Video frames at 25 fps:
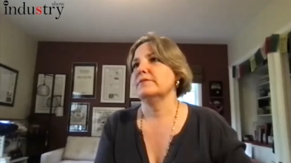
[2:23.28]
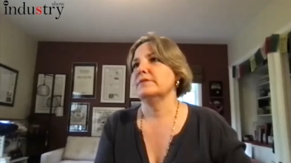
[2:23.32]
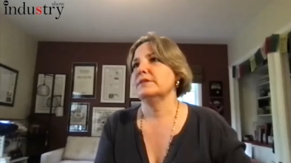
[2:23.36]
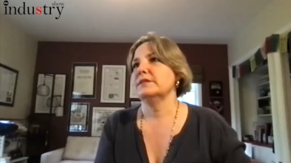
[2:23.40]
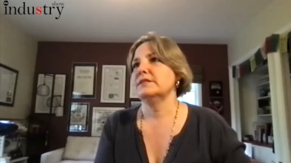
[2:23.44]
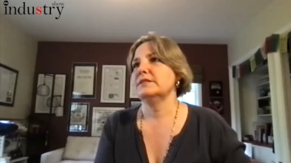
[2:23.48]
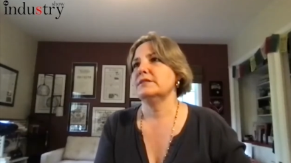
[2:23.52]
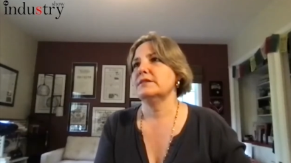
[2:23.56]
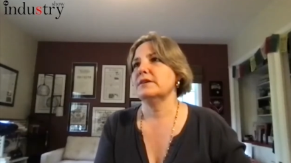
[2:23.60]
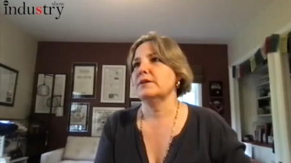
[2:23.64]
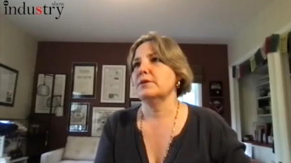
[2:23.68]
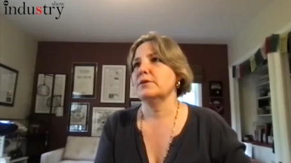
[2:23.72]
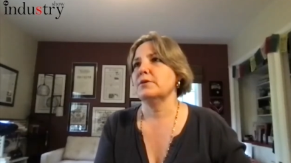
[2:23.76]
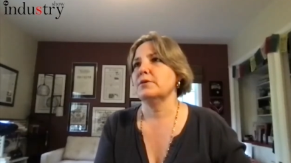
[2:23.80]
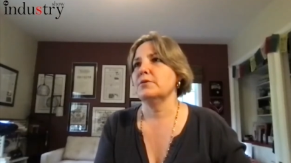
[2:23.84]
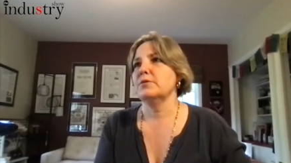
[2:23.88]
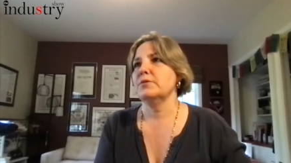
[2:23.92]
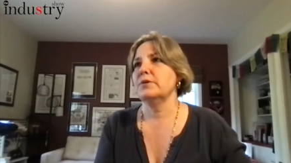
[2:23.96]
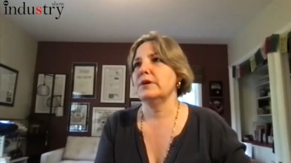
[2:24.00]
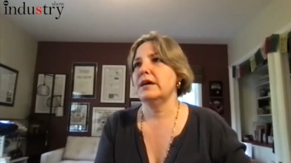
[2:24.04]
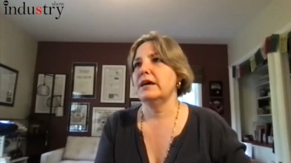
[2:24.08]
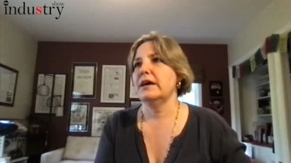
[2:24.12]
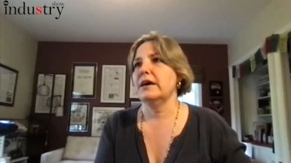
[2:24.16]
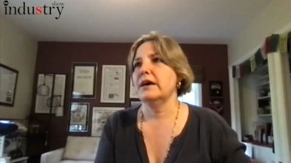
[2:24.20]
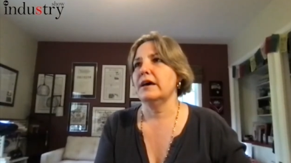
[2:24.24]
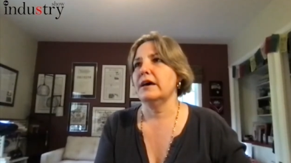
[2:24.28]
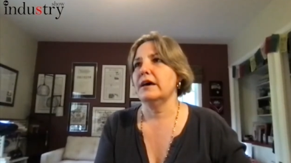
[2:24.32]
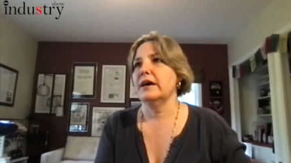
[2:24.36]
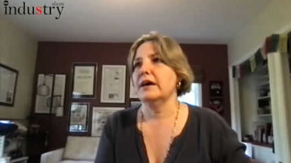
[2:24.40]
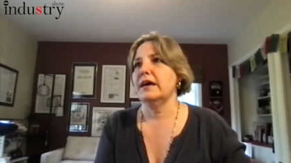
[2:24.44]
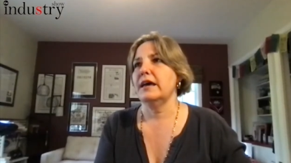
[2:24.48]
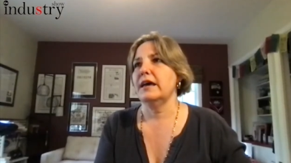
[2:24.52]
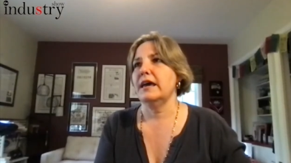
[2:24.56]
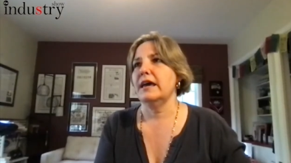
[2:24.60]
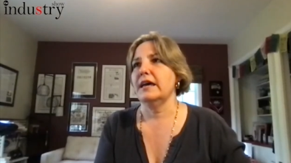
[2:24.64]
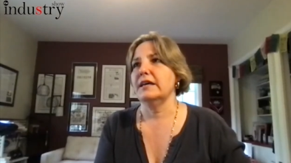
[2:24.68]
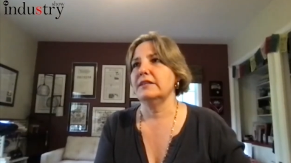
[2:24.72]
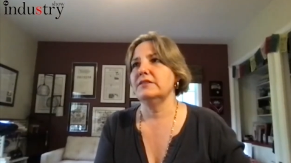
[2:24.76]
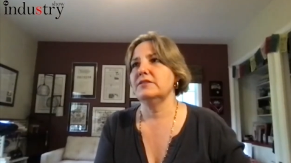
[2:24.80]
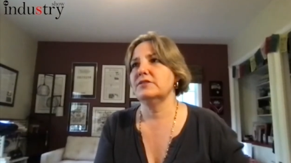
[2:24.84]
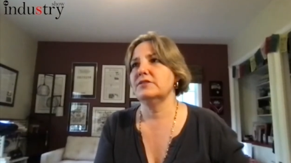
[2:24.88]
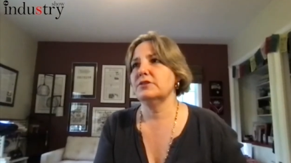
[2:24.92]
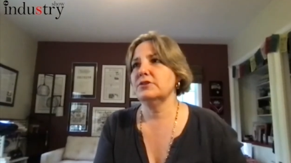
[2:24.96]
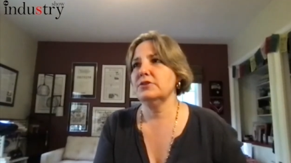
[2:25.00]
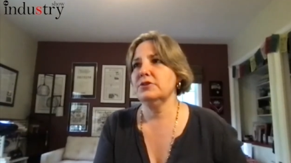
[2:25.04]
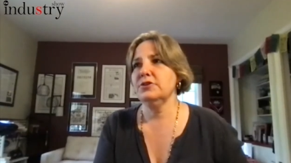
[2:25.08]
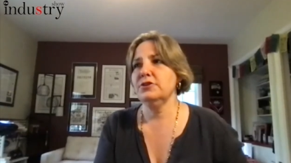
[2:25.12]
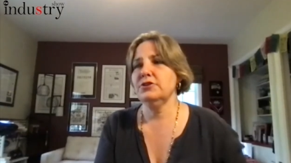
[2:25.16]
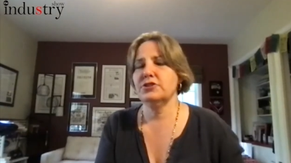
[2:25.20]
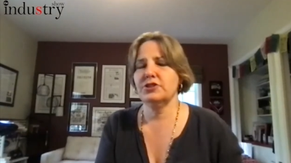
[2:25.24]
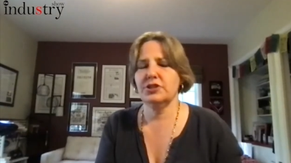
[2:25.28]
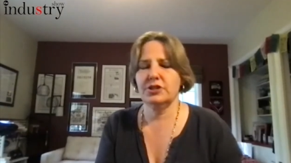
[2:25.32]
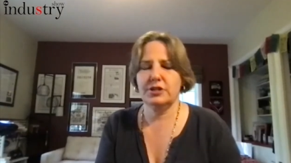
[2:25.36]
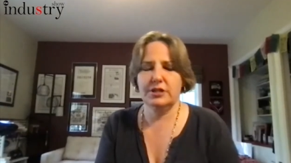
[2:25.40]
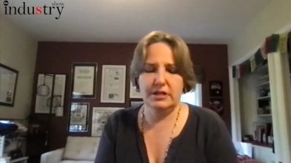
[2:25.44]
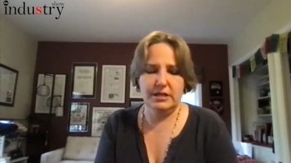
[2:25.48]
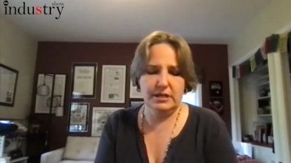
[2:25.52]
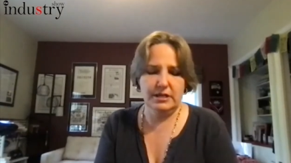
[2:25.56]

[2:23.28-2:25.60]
So EdSurge,